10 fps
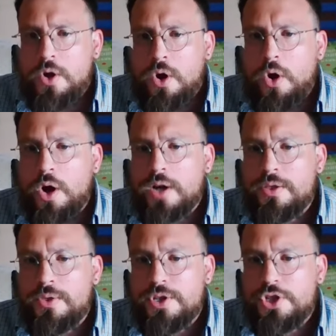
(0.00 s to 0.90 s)
on
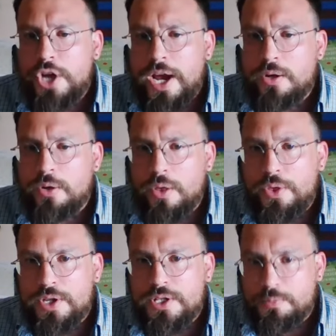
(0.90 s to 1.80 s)
this channel
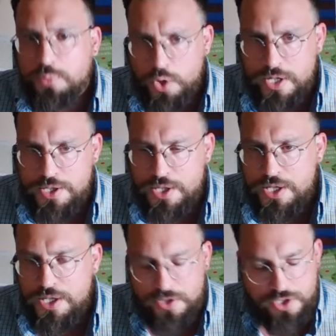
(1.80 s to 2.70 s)
this
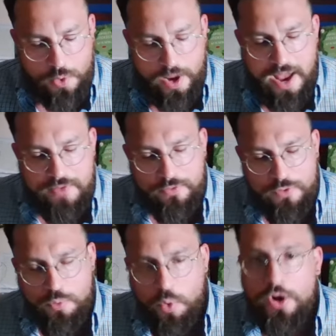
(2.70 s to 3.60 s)
preseason, so I have a
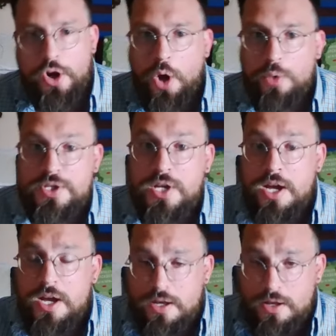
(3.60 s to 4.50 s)
few more notes
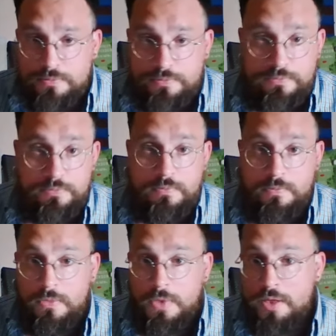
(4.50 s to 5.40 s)

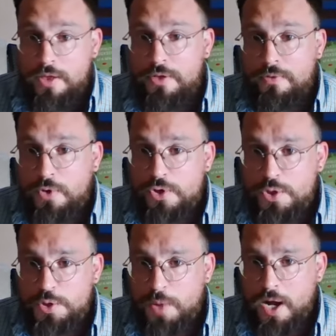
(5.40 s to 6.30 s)
than the first
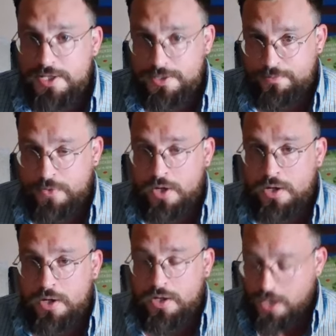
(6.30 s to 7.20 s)
two spots.
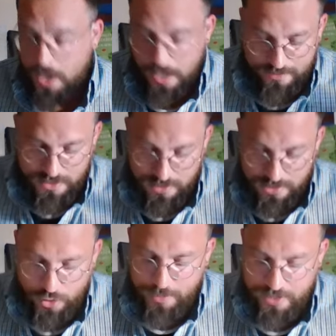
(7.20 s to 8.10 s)
Now, obviously,
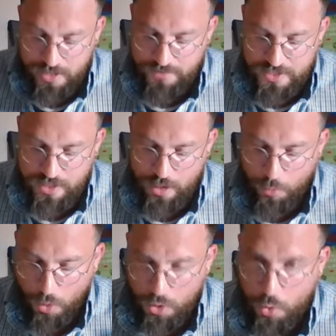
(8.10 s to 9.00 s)
Trent McDuffie's the number
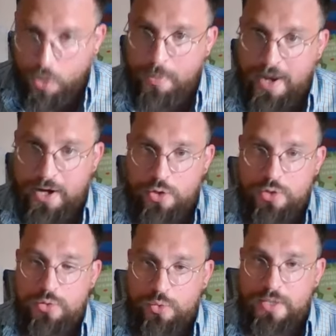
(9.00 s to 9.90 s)
one cornerback.
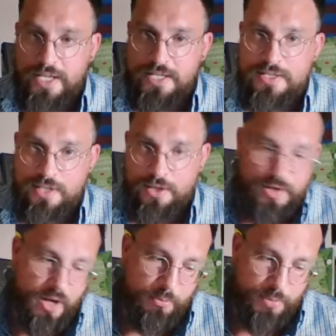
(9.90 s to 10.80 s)
Who is the
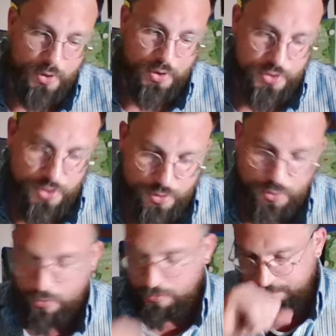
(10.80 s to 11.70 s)
number
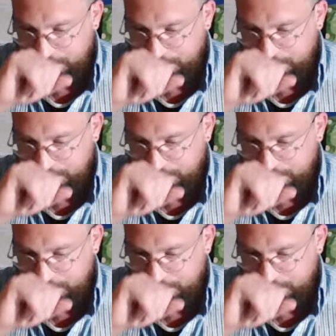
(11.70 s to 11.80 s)
two?